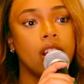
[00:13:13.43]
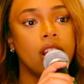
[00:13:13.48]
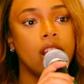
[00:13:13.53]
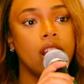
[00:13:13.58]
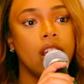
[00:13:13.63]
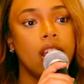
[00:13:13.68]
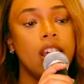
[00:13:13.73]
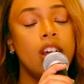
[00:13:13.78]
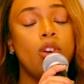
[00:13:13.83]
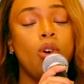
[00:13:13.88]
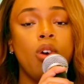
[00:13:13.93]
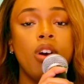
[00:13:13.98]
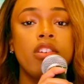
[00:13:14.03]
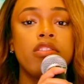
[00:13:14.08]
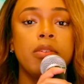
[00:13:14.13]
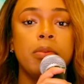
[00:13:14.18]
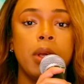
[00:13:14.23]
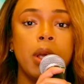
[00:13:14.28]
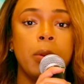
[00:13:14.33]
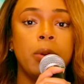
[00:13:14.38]
in order for me
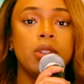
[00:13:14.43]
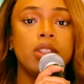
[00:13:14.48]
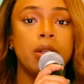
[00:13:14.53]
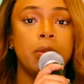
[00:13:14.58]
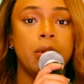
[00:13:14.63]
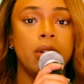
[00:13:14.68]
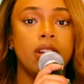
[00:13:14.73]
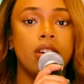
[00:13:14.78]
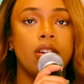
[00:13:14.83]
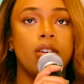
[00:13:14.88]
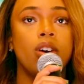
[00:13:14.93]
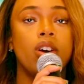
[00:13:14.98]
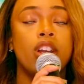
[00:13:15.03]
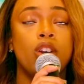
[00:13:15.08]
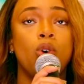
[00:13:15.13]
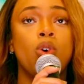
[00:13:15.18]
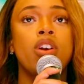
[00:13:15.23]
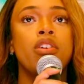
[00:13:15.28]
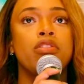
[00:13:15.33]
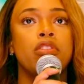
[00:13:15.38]
able to be in order
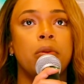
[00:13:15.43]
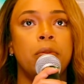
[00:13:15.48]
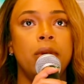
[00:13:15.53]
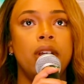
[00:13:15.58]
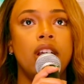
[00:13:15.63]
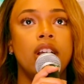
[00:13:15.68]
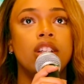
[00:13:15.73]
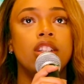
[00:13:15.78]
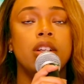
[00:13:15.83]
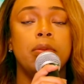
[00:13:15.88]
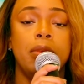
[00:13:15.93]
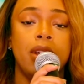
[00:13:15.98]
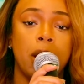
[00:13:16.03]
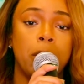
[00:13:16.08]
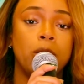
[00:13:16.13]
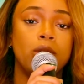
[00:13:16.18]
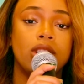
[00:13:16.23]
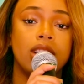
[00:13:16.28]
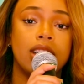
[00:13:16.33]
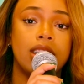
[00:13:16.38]
for me to be able
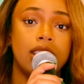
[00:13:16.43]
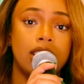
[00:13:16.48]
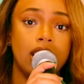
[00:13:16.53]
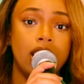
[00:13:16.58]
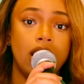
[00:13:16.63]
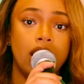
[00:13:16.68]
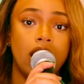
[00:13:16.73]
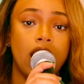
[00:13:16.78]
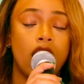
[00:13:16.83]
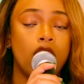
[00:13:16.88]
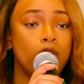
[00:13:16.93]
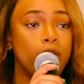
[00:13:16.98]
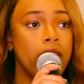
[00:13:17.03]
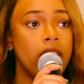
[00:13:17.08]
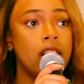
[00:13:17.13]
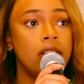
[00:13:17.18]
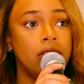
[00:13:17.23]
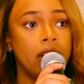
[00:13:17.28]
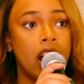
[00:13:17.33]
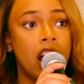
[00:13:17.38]
to see a red
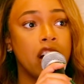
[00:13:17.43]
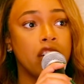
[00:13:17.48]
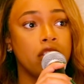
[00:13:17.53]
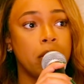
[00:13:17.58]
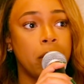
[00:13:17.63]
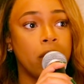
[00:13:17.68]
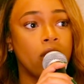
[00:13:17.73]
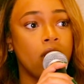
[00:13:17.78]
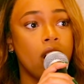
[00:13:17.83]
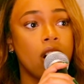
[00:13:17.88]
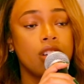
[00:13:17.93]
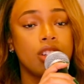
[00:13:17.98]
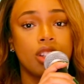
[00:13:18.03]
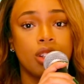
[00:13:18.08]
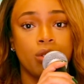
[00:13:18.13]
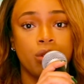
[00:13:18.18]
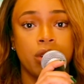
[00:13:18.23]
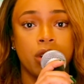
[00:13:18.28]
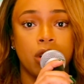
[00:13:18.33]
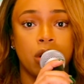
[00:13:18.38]
flag from across the
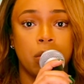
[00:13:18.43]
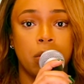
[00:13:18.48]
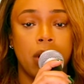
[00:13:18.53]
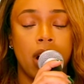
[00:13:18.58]
room,